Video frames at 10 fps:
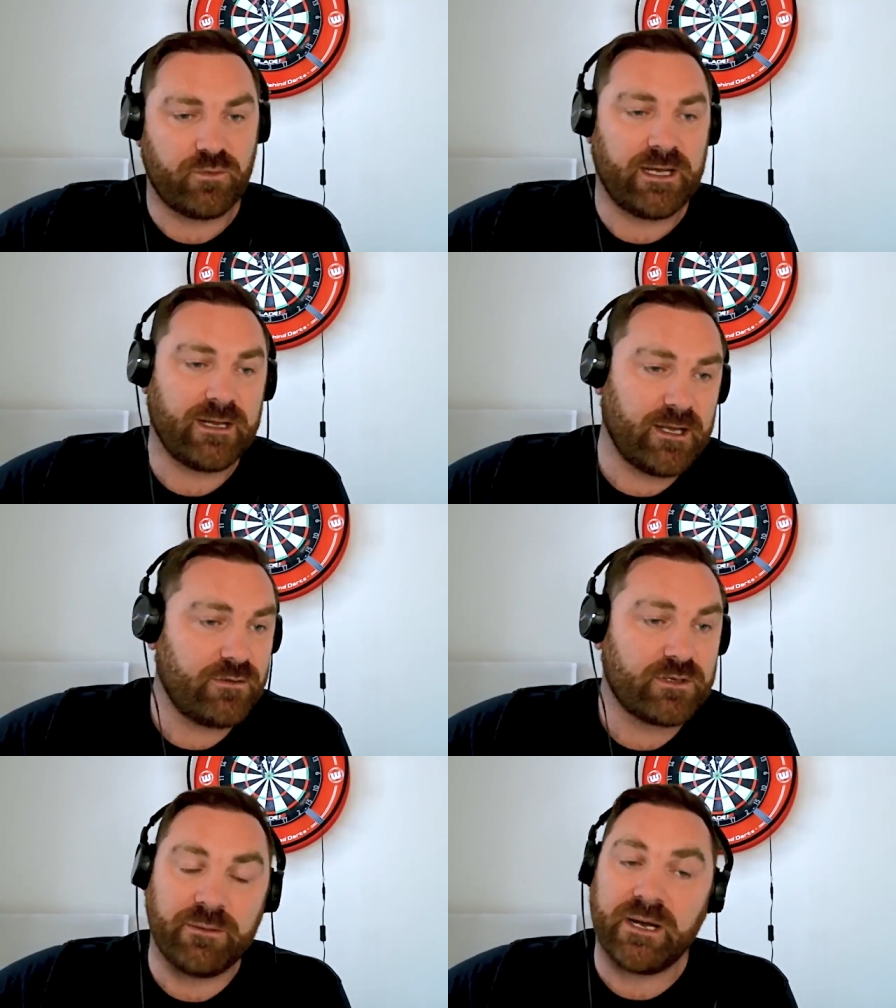Let
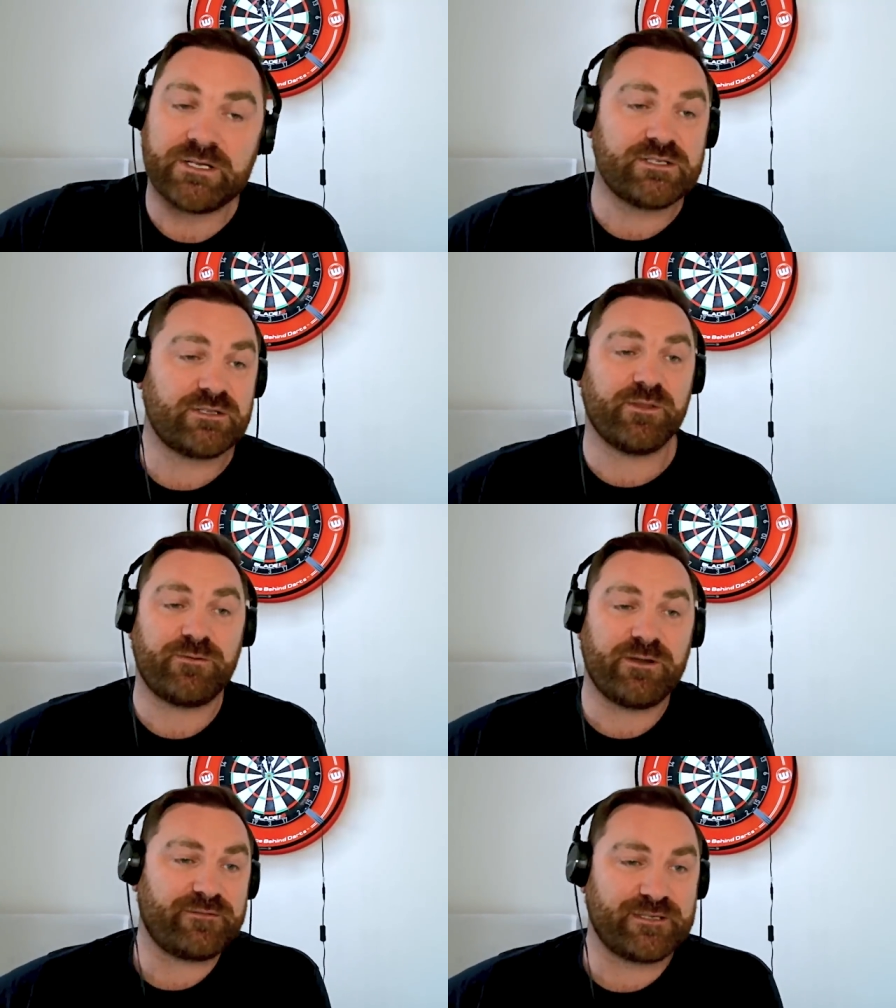alone imagine some of the
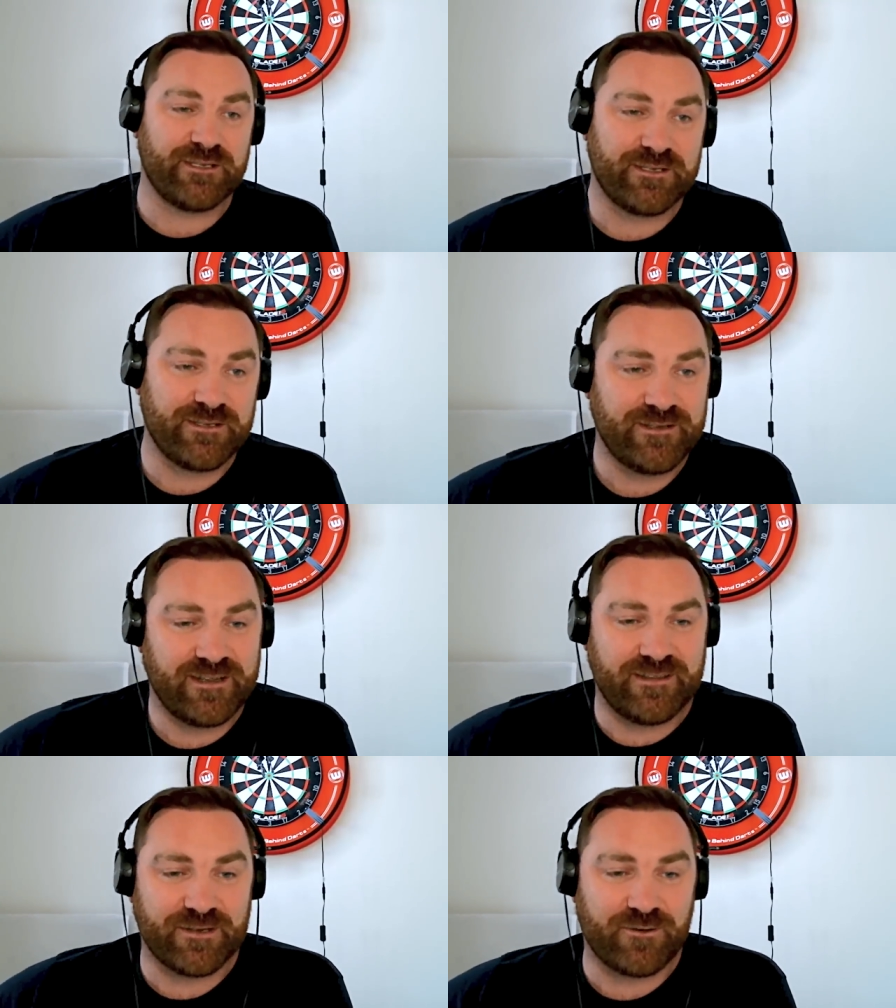refs in the
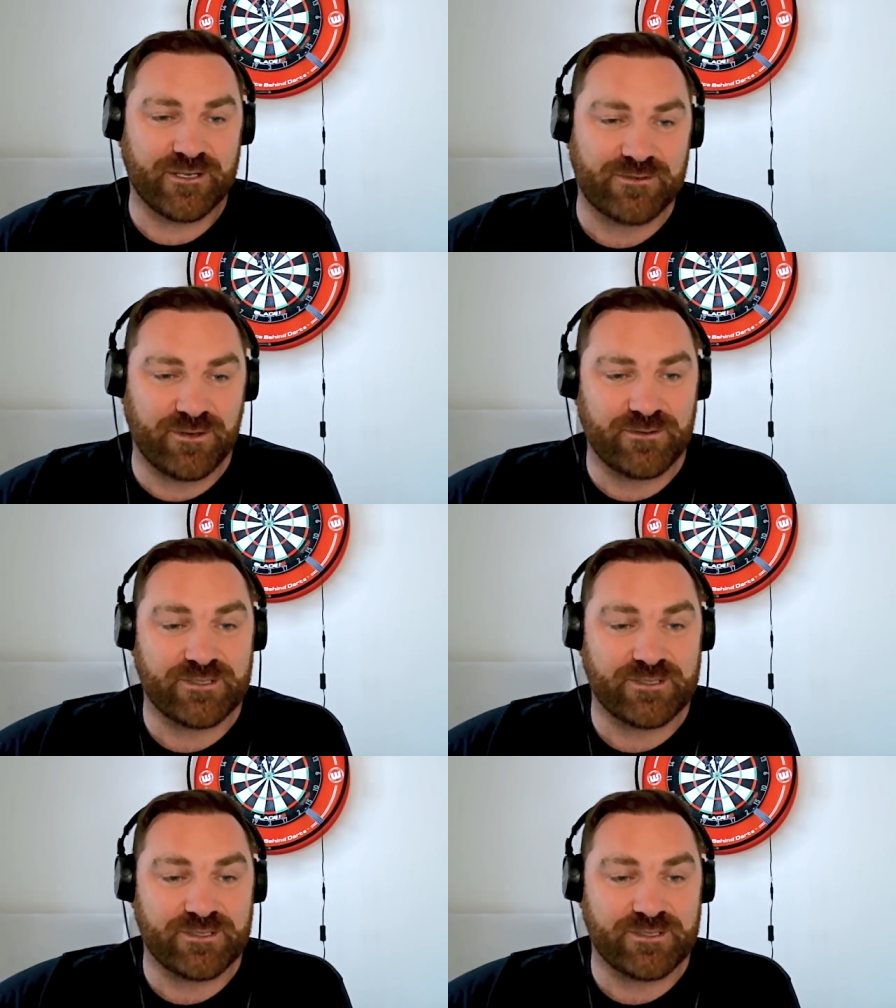in the grassroots.